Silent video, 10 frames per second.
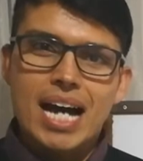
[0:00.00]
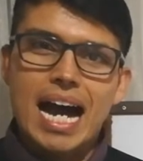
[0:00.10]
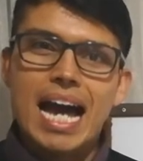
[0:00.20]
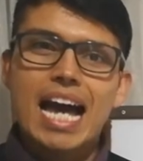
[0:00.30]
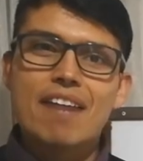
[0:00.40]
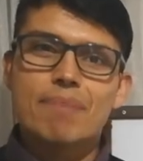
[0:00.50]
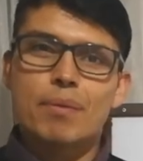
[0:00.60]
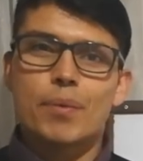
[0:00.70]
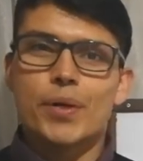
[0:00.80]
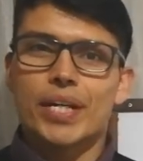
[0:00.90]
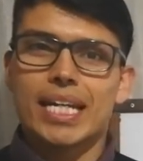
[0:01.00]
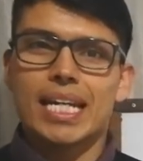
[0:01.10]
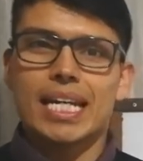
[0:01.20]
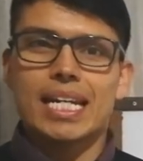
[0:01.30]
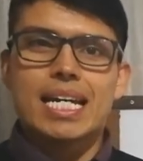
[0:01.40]
I have been
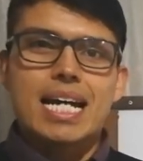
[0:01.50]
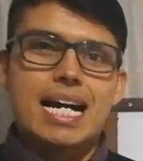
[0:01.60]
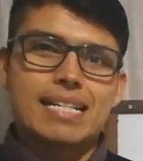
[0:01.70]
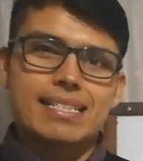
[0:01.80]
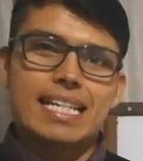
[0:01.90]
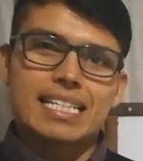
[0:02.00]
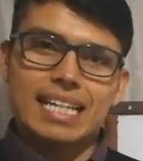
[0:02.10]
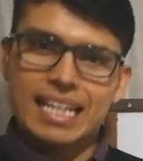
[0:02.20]
working as an